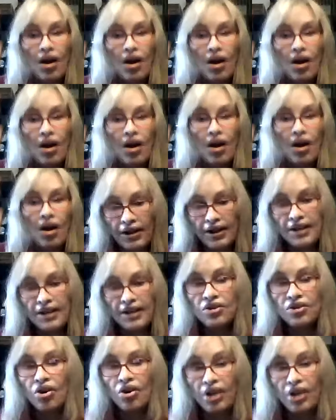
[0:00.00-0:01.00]
our
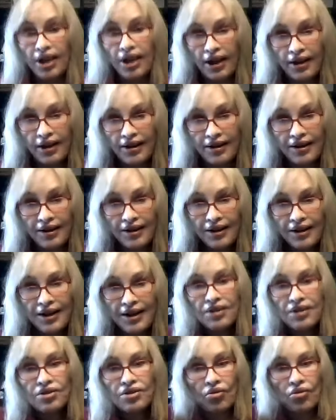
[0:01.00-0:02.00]
feelings are yin.
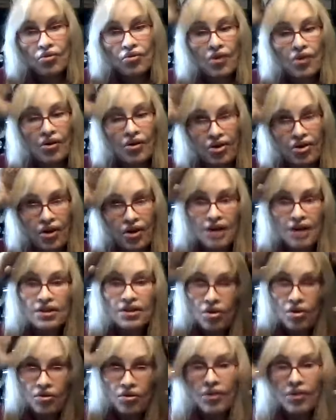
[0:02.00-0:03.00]
So our thoughts
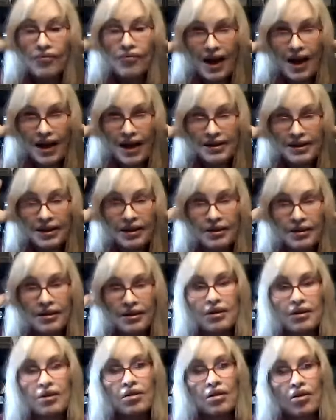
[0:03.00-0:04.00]
are the masculine,
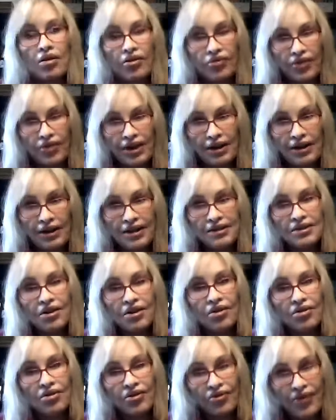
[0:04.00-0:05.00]
mm-hmm. Our feelings are
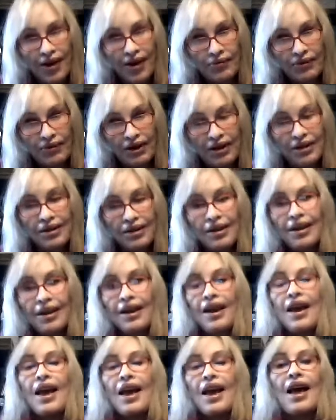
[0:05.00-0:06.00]
the feminine.
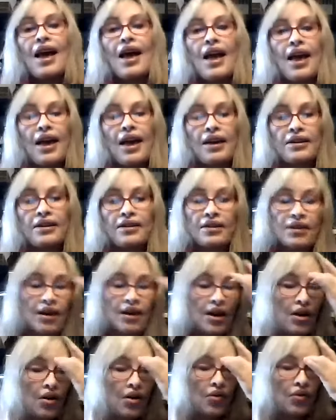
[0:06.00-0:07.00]
Mm-hmm.
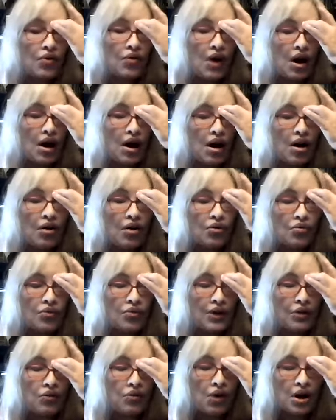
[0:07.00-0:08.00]
And we
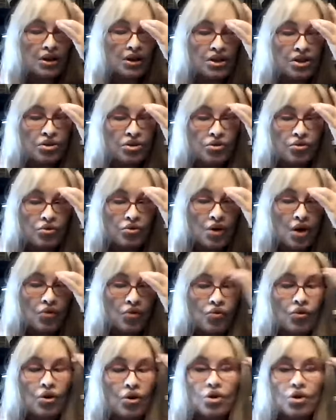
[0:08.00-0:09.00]
want to
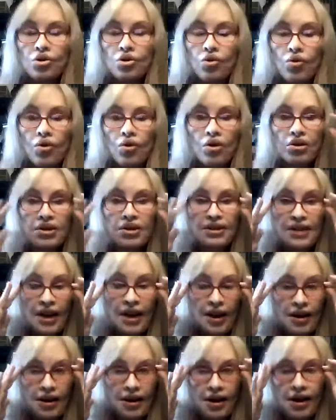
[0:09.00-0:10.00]
work towards
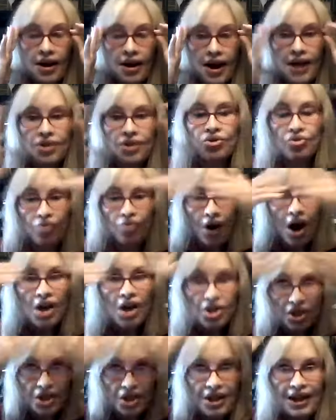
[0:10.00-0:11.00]

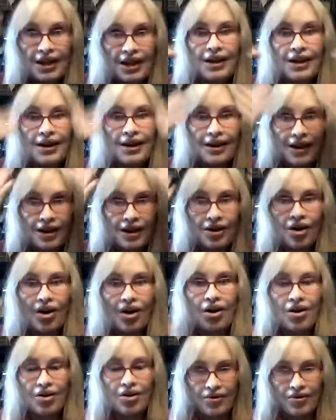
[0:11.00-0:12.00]
androgyny in
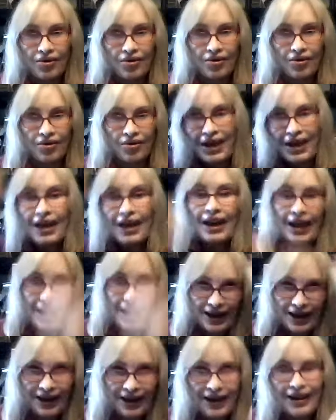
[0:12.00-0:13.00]
our
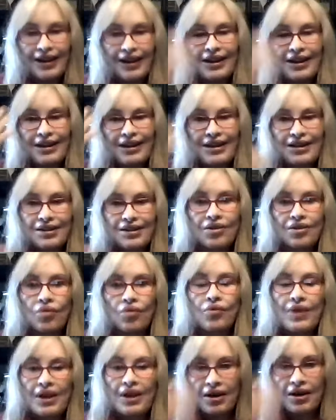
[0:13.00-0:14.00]
being, so
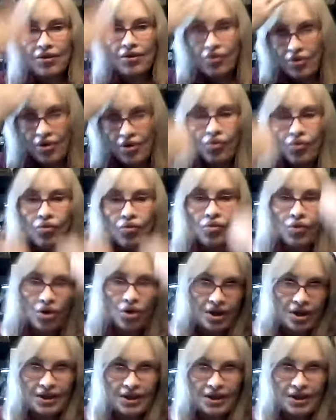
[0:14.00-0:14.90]
we can work